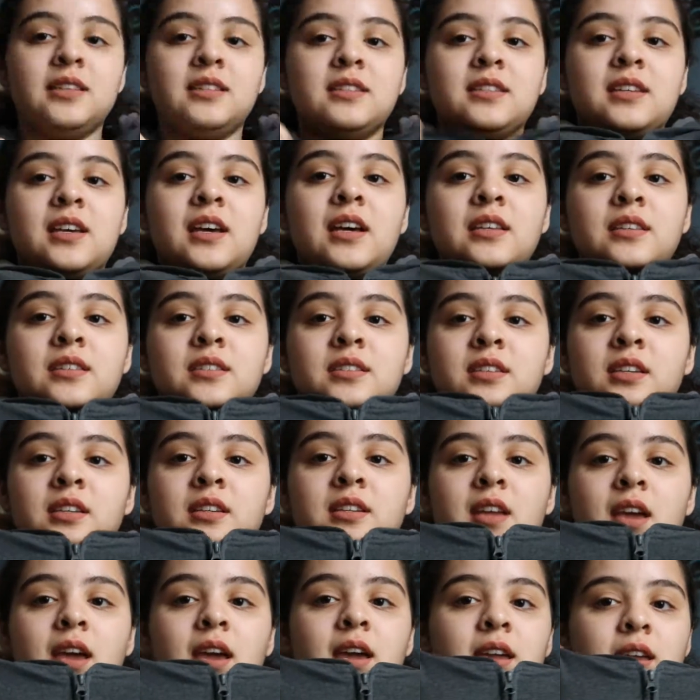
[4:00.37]
It says,
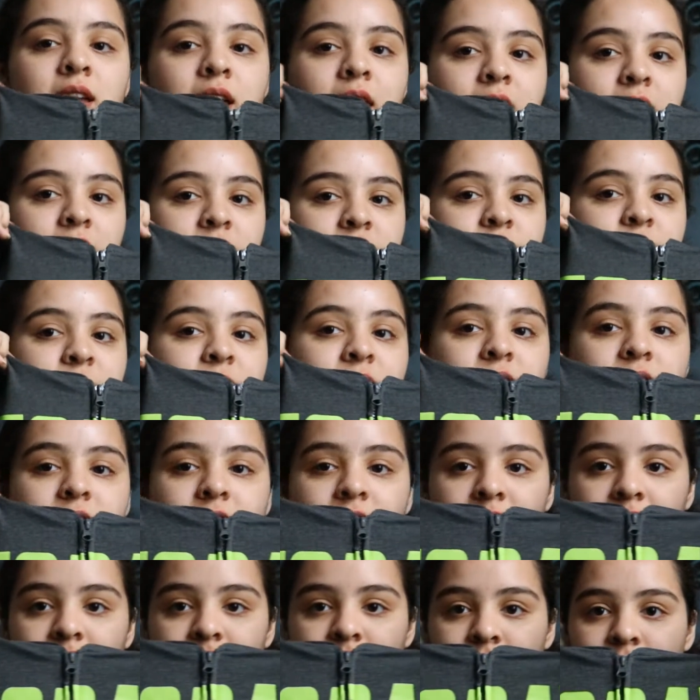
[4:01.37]
today has been
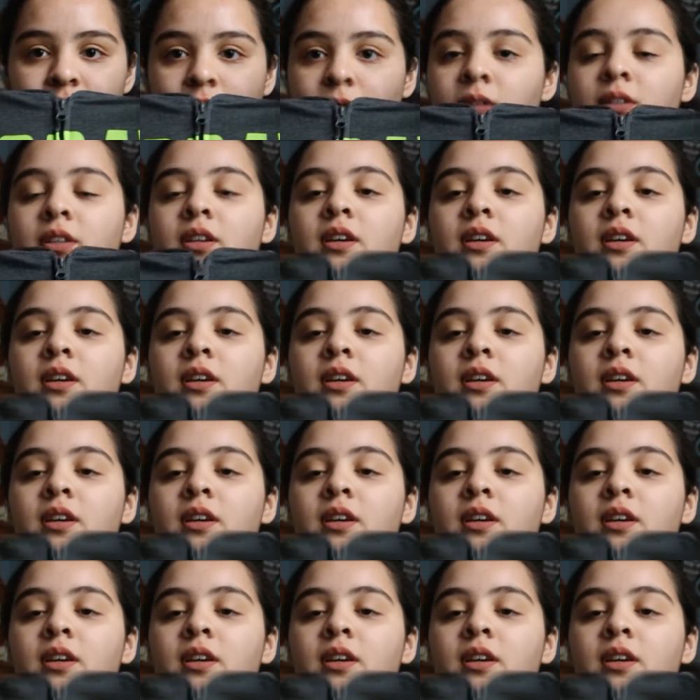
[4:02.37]
canceled.